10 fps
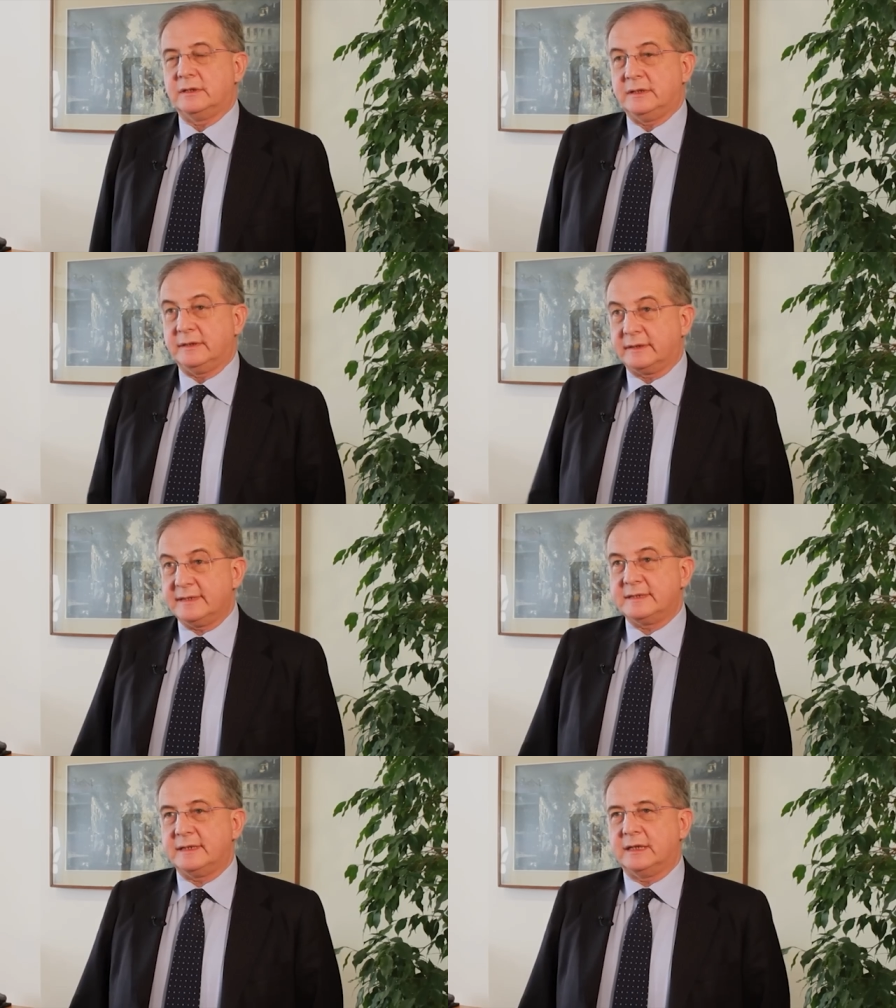
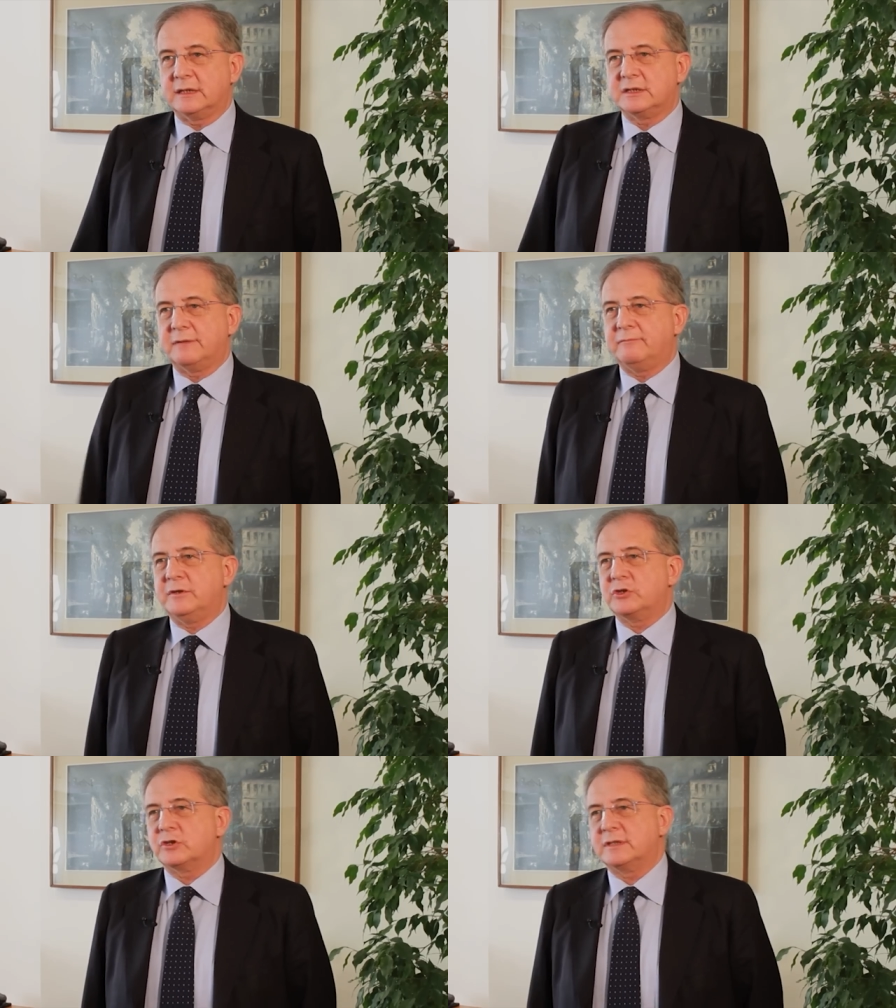increasing energy
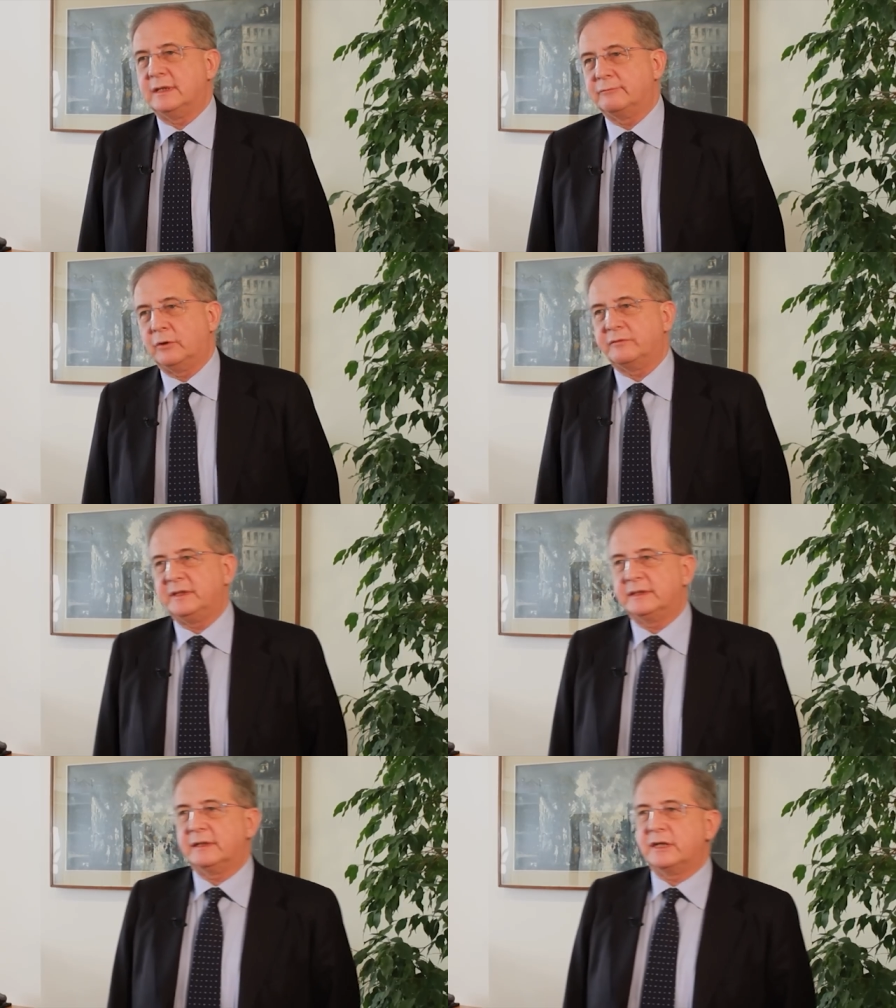efficiency, and for the
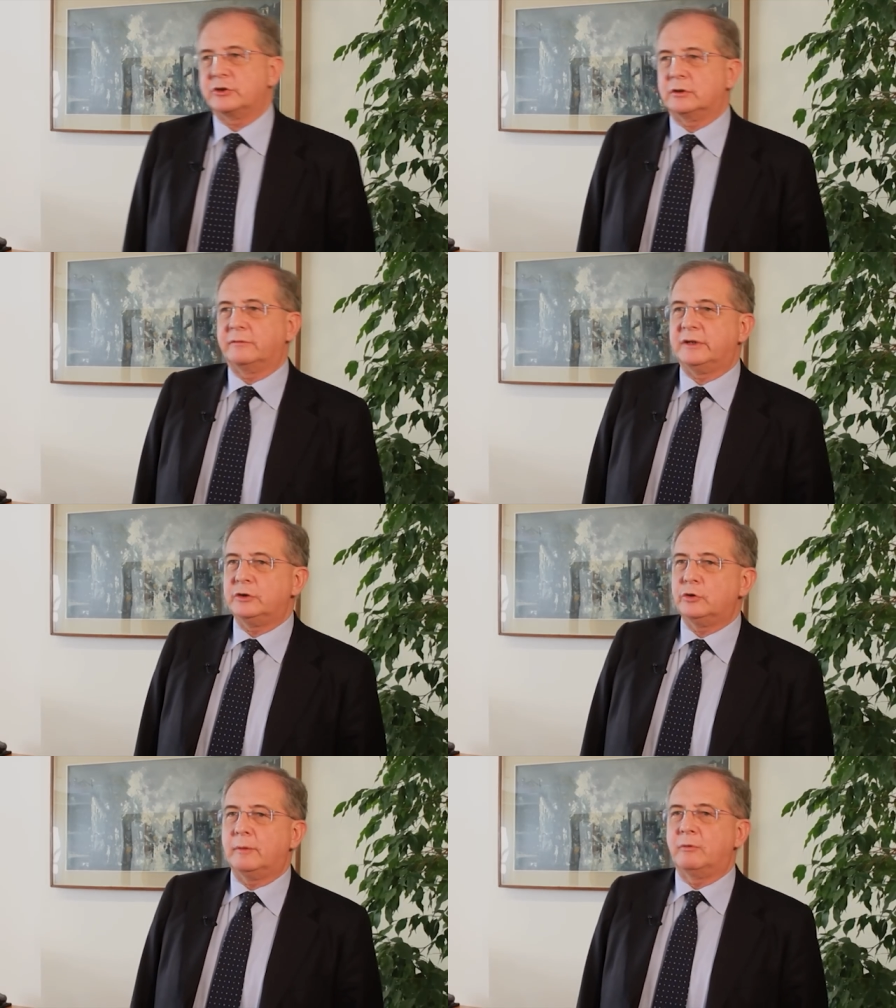integration of
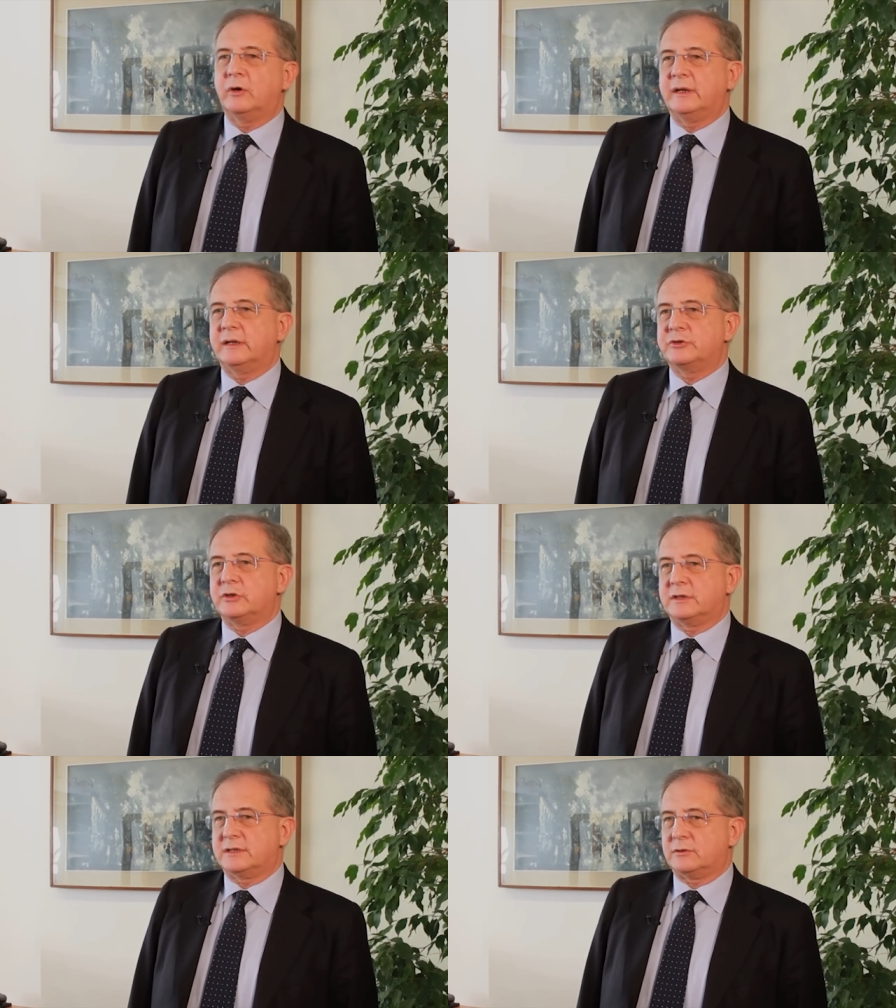renewable energy
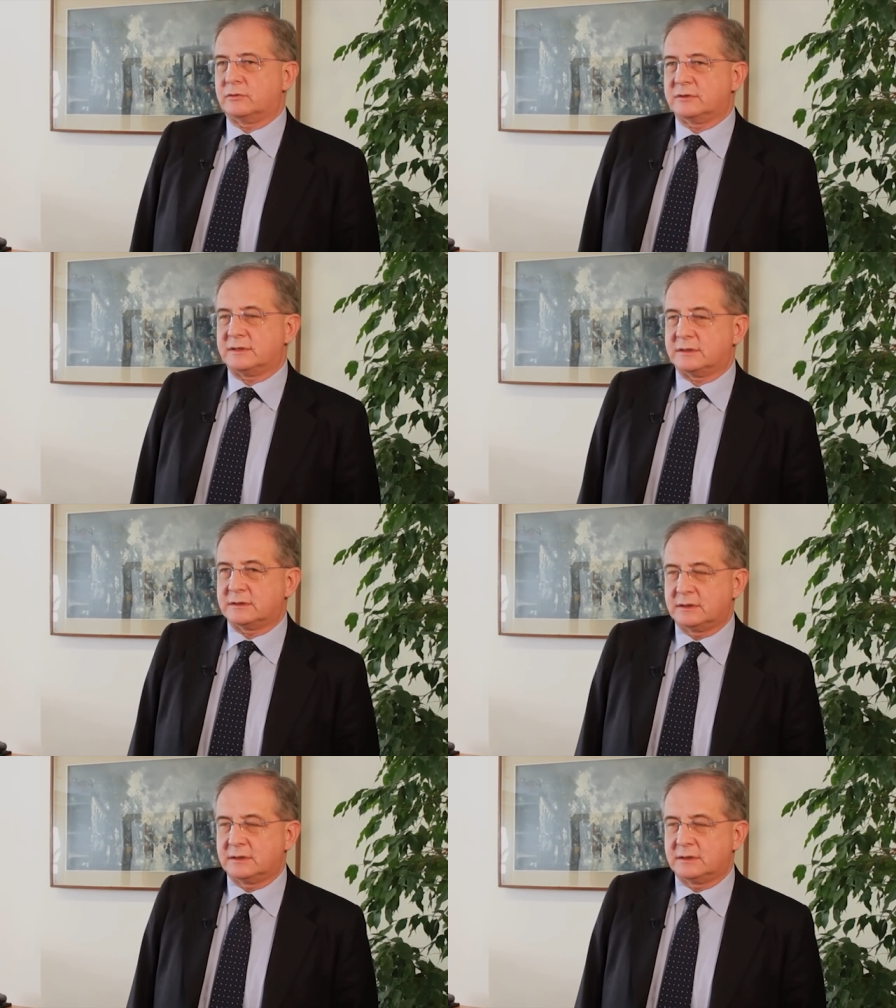resources.